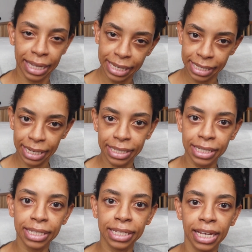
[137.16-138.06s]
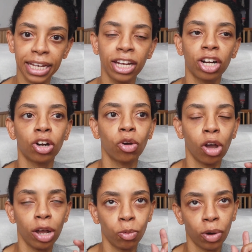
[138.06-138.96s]
it doesn't say here,
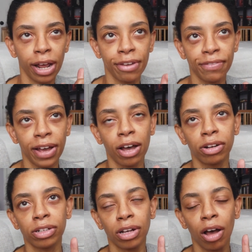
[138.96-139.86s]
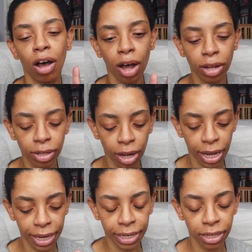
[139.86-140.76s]
and what I found
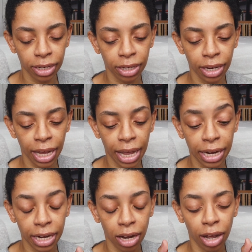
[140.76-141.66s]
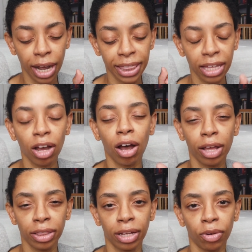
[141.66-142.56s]
online, and I think
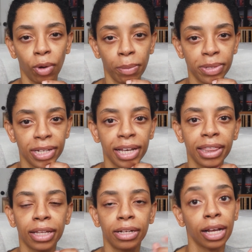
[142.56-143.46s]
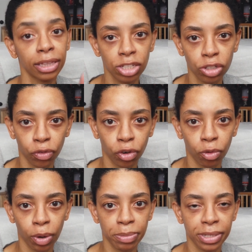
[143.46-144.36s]
on the website, not the Sephora
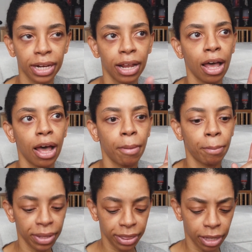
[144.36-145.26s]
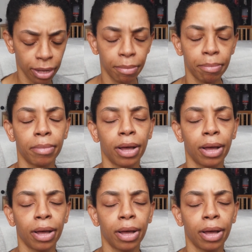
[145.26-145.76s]
website, but the